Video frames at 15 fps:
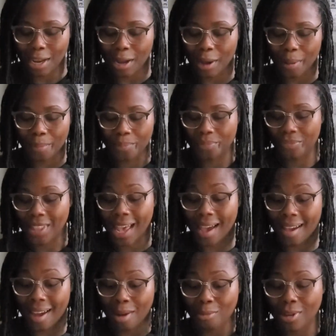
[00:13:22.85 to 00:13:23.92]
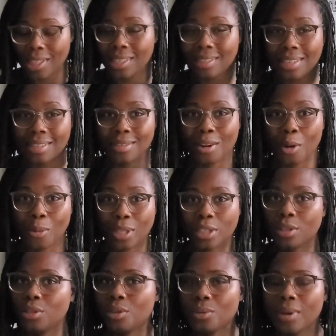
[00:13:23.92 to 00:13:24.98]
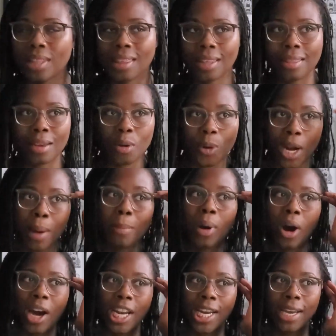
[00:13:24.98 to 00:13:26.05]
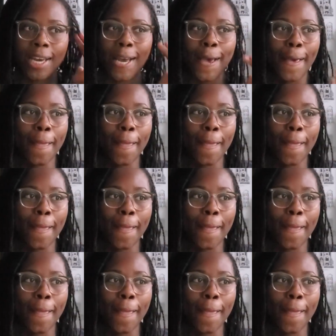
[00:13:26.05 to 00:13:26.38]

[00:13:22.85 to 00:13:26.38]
that I really didn't know what to do with. I think when I bought it,